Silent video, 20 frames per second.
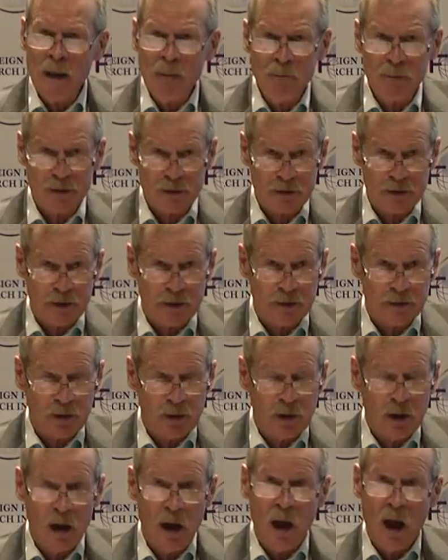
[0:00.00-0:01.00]
embassies,
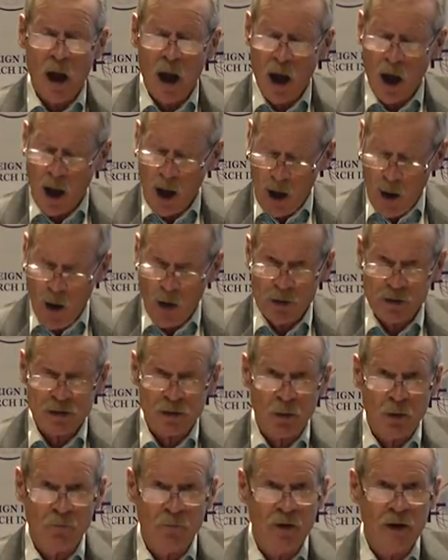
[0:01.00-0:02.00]

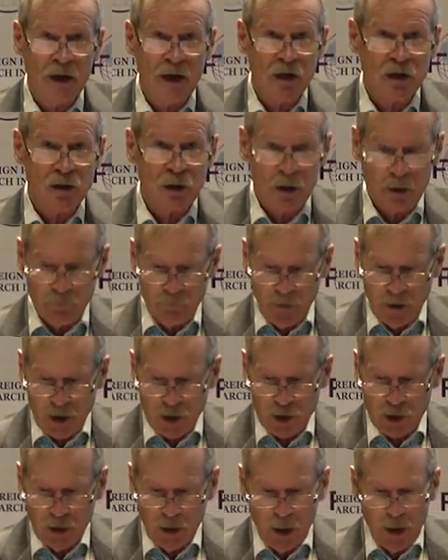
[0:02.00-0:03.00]
also a Venetian
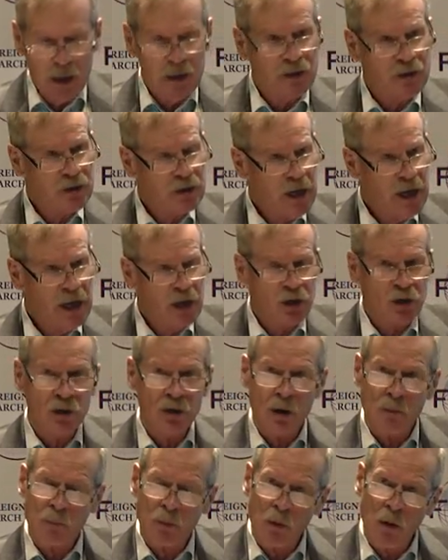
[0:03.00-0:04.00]
invention,
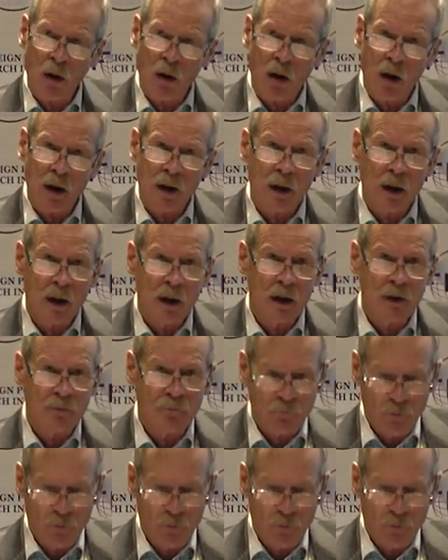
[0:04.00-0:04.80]
stationed abroad in